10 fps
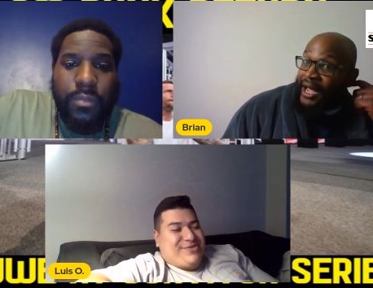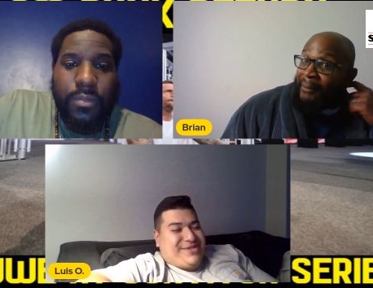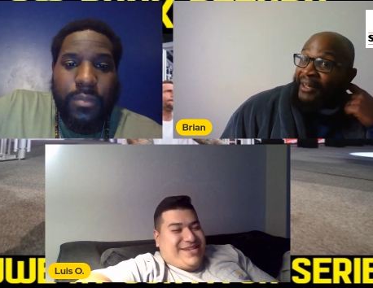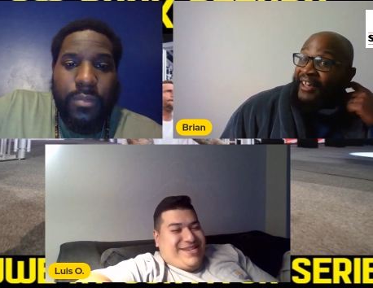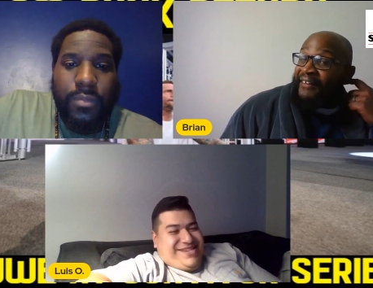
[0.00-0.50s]
Speaker 1: I
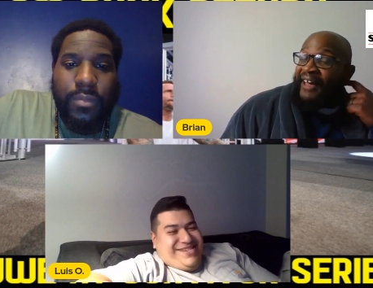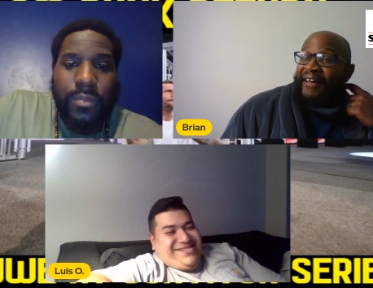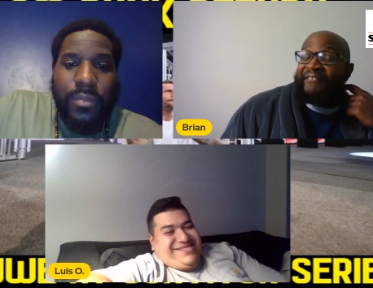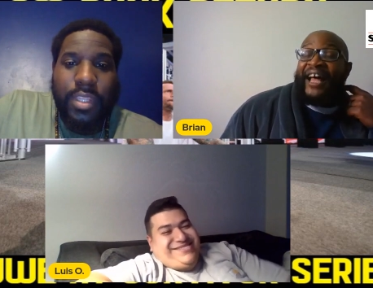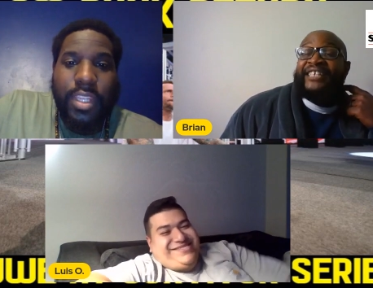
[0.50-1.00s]
mean,
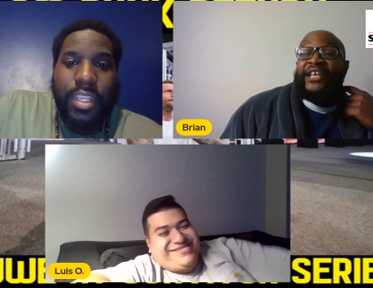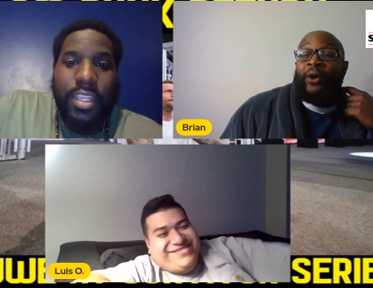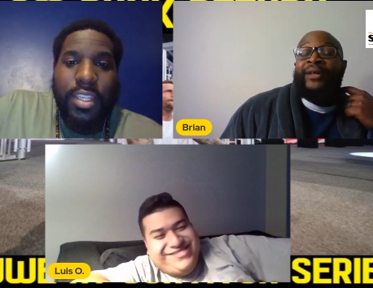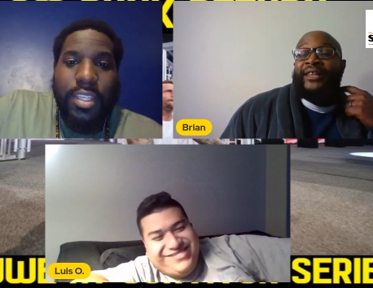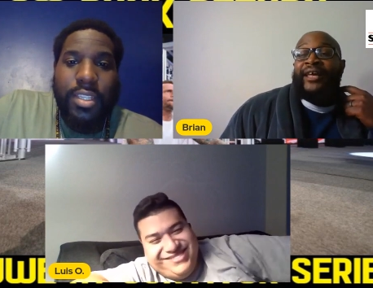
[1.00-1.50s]
that's the
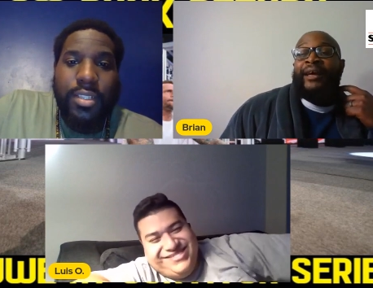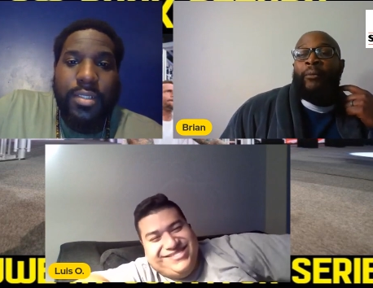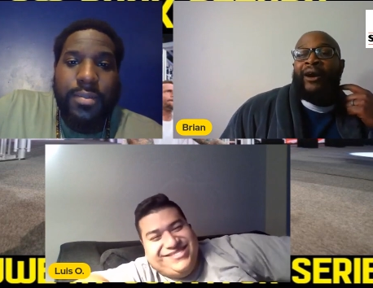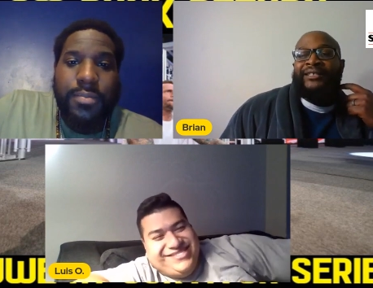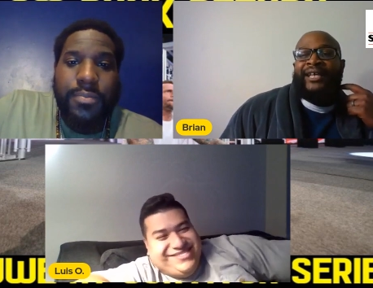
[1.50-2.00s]
only thing
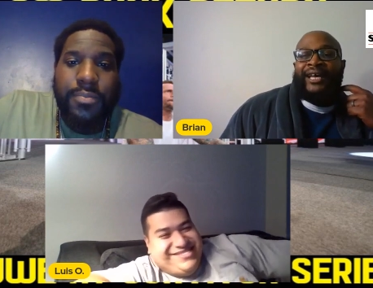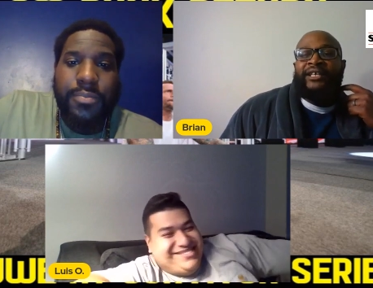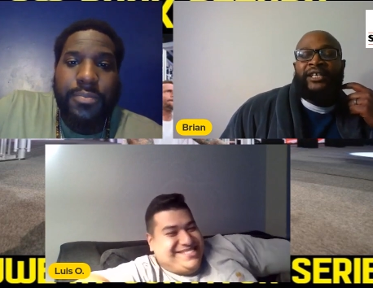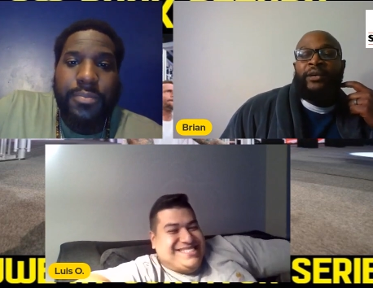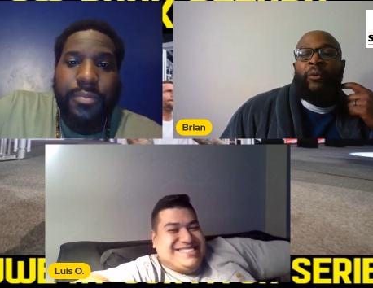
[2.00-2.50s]
where it's like he
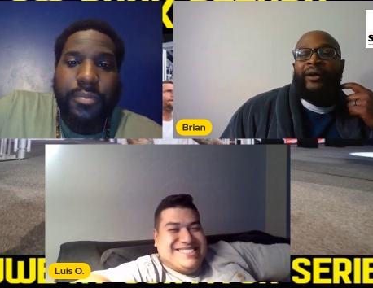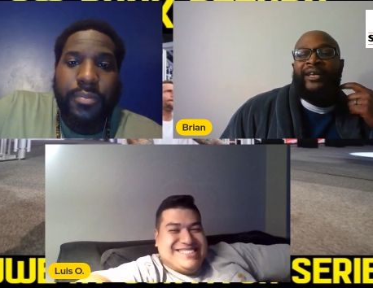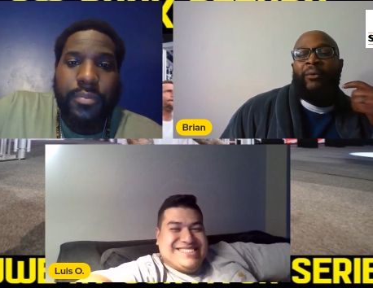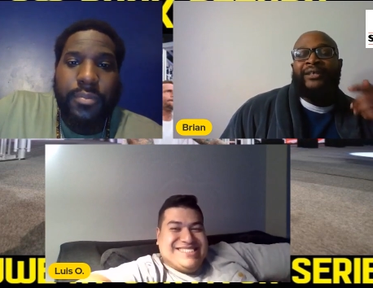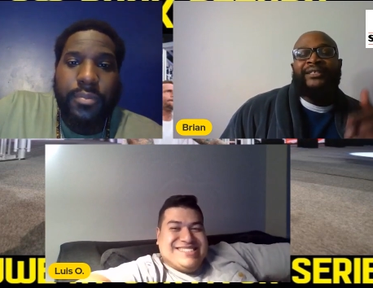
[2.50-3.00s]
just, he want he
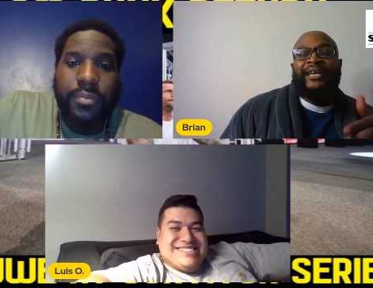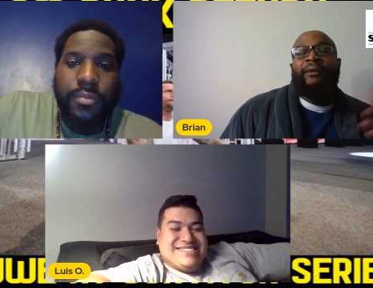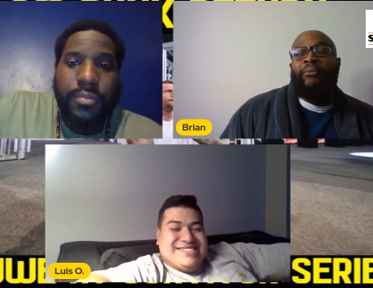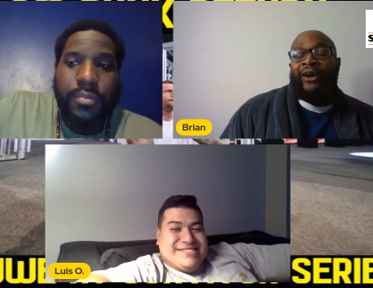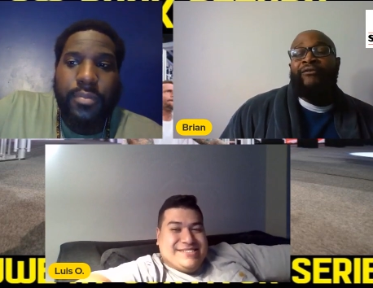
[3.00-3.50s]
wants to take a
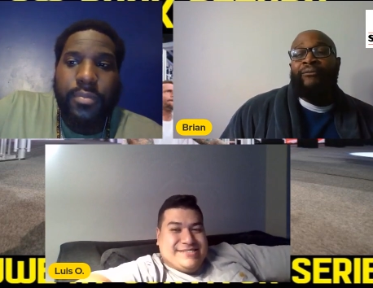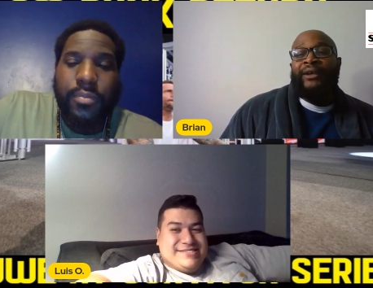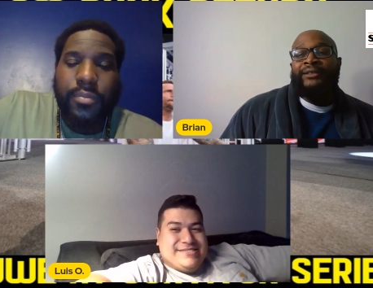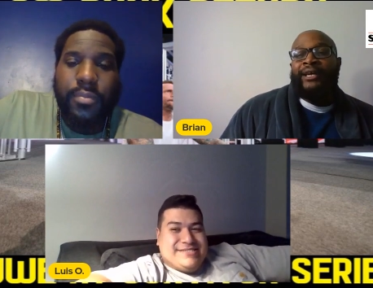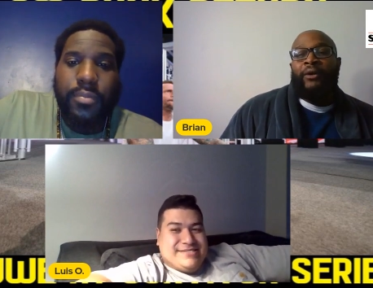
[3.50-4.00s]
break from
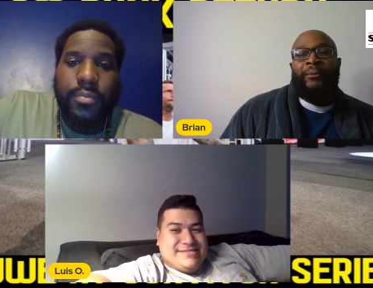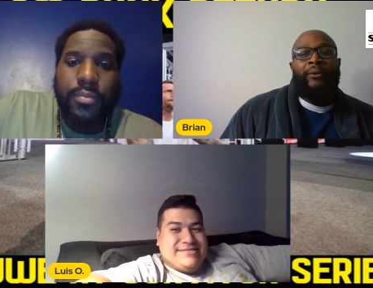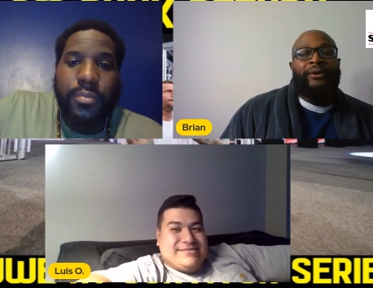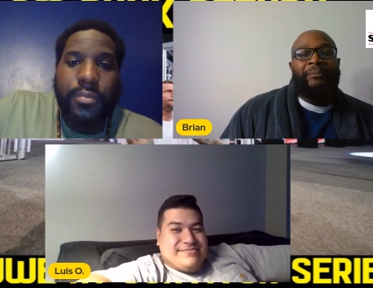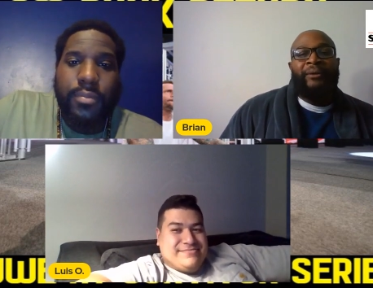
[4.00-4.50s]
wrestling and go be
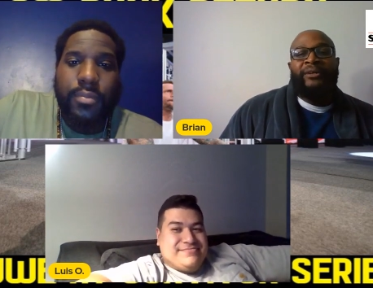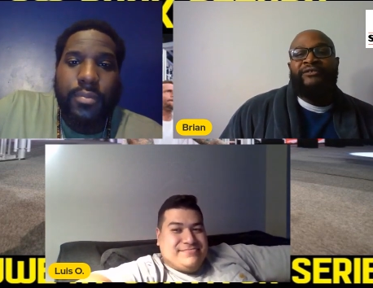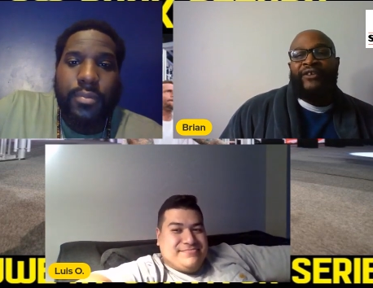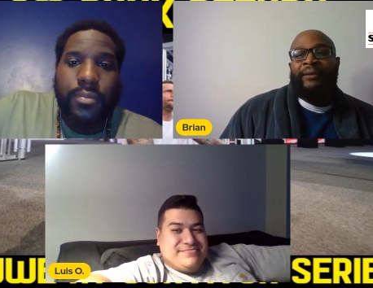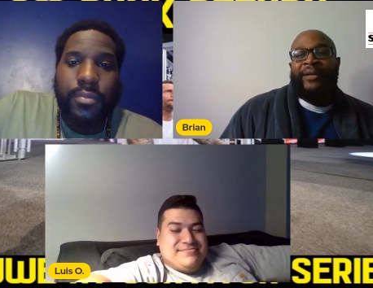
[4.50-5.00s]
with, be with his
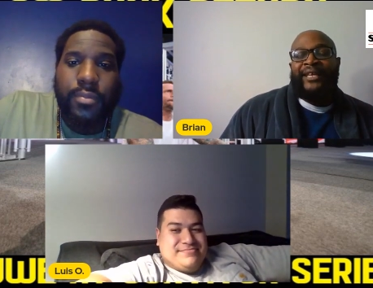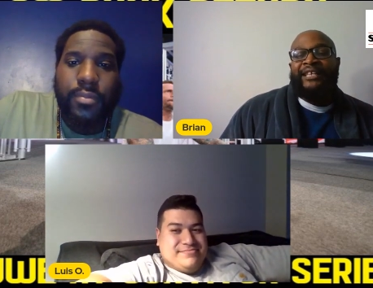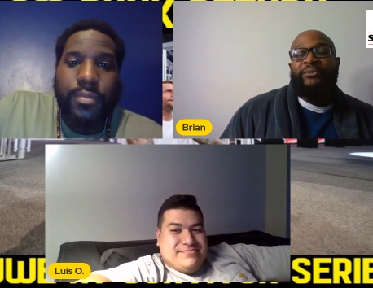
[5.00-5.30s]
family, and that's